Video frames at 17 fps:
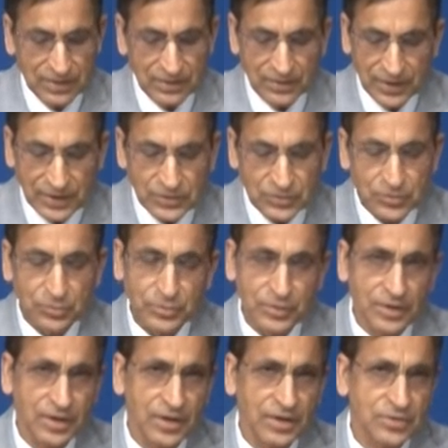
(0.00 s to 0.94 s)
these
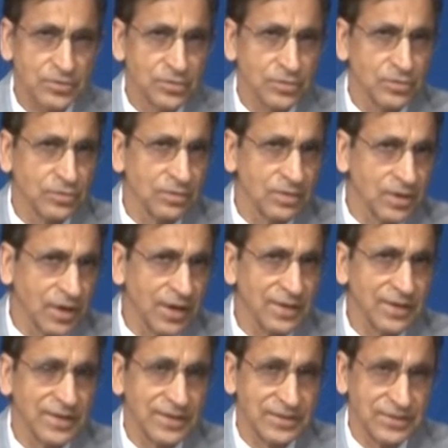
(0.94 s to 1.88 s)
sutras do
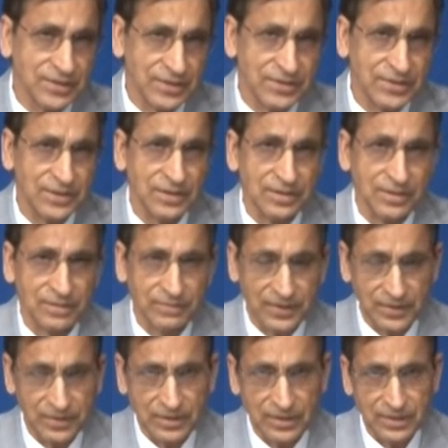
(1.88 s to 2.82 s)
not exist in the
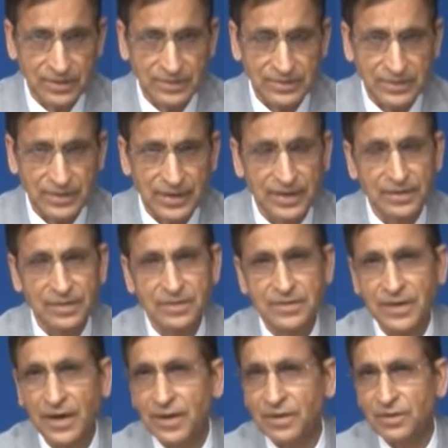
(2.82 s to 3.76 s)
Vedas, and the
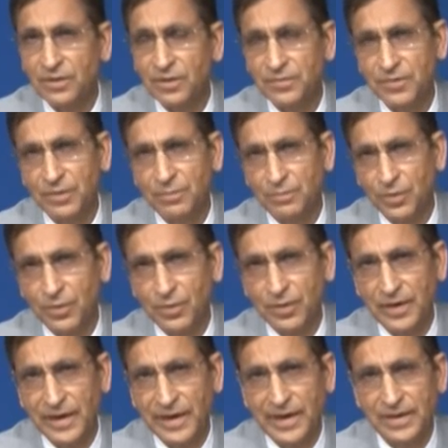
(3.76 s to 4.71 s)
title of the
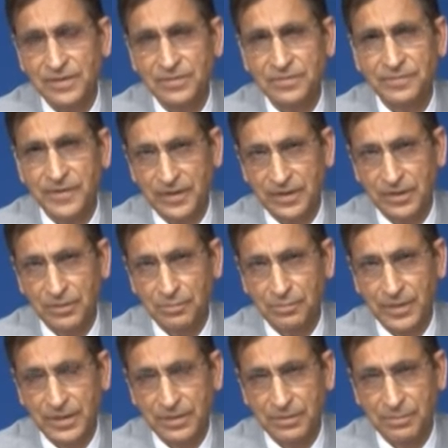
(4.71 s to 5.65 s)
book as Vedic
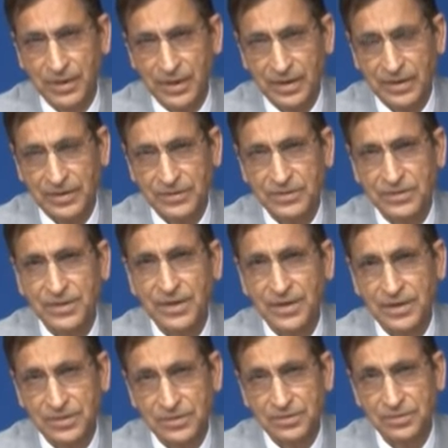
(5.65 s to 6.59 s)
mathematics
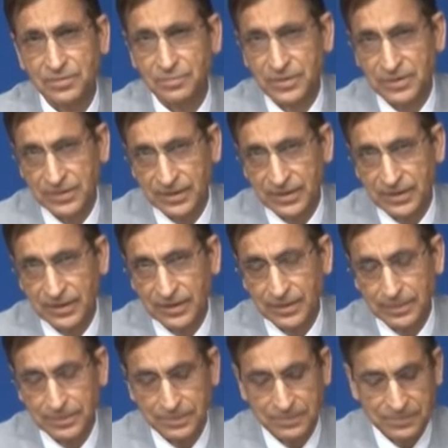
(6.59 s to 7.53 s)
is
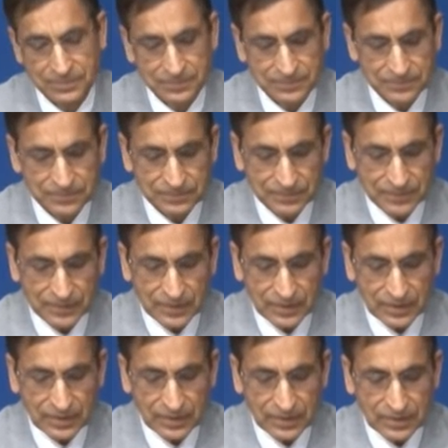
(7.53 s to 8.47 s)
misleading.
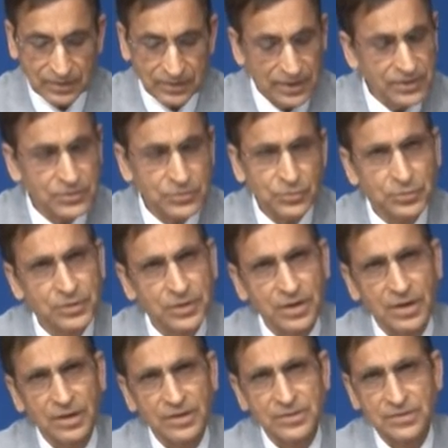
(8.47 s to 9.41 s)
These
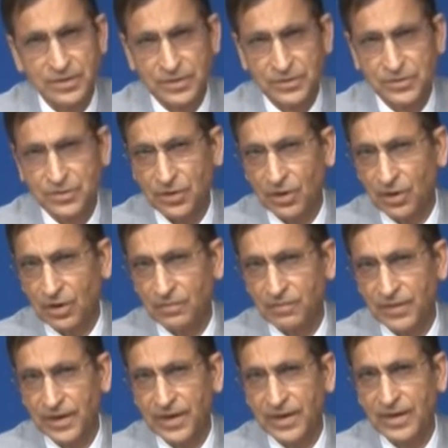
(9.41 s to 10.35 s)
sutras can
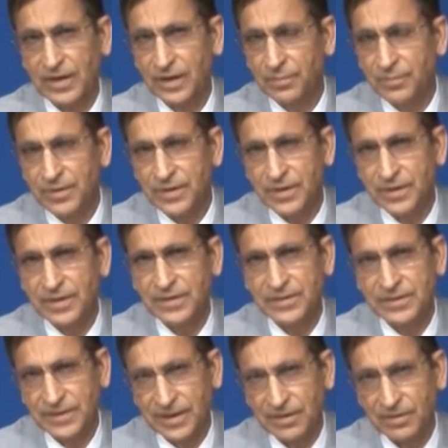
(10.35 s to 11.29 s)
solve a limited
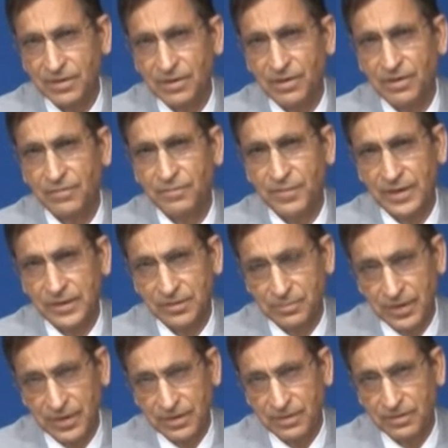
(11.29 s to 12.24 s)
set of
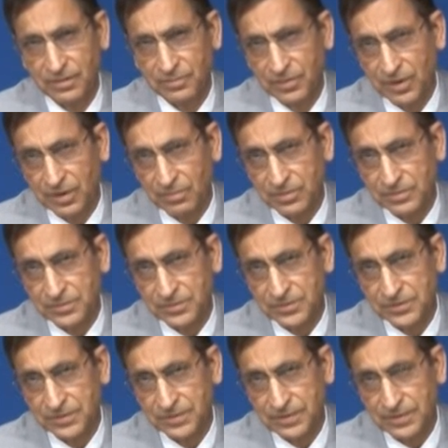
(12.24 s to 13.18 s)
mathematical problems.